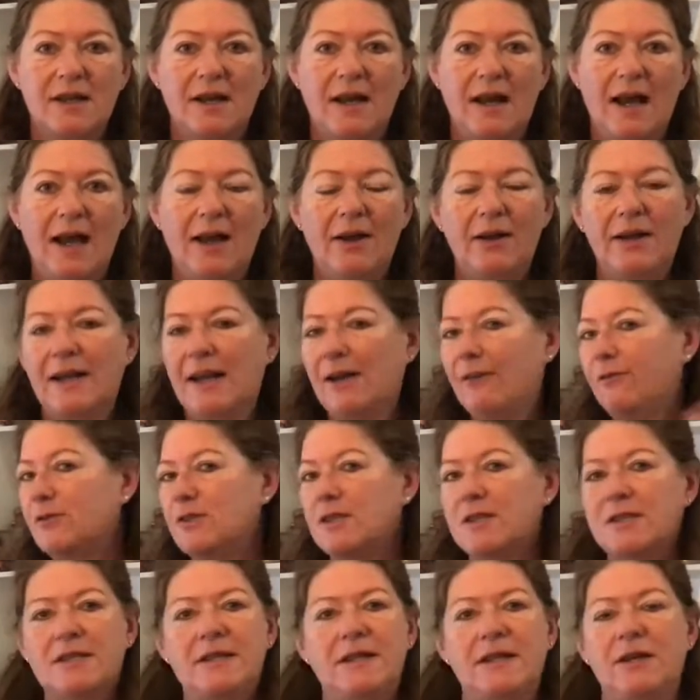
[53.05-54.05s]
I love
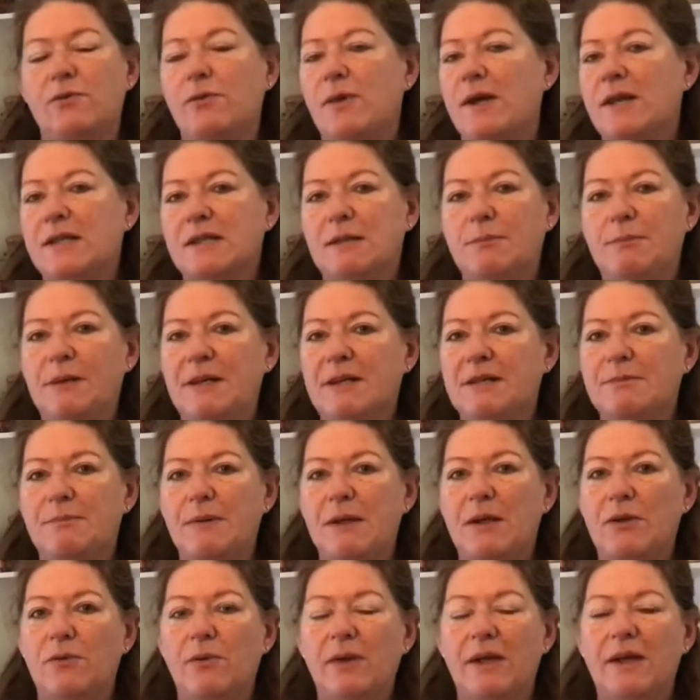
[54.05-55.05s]
to see recipes
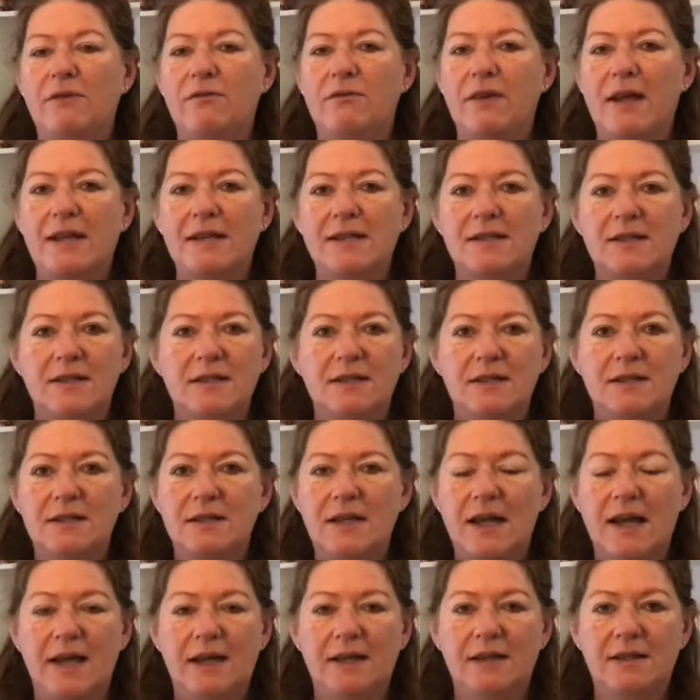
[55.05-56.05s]
being reinvented
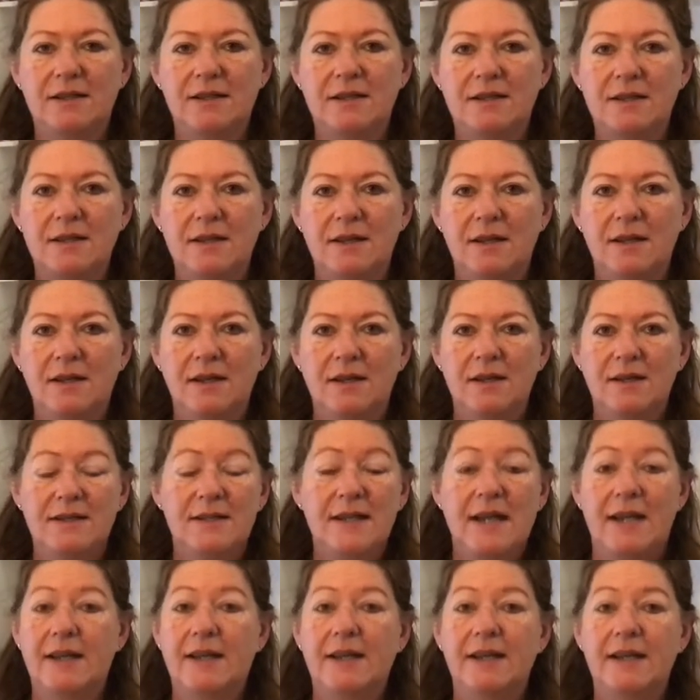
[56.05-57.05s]
and
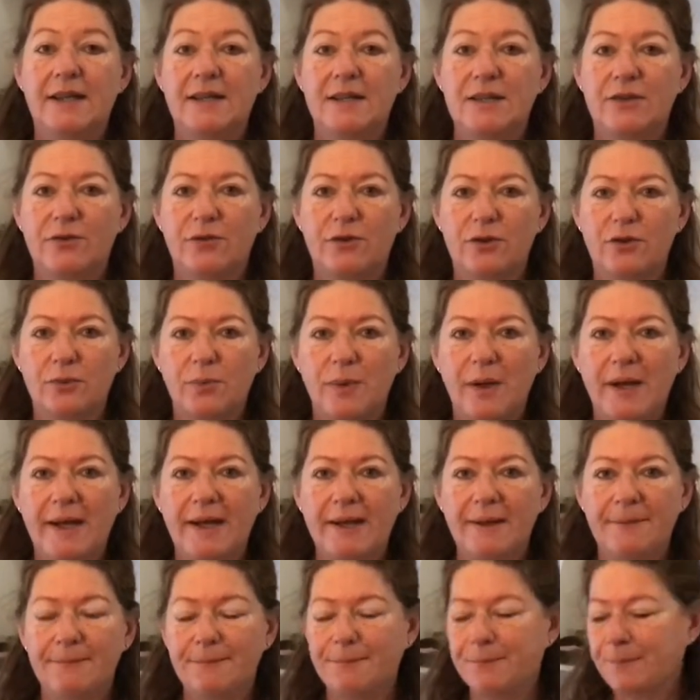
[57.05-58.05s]
done in a different way.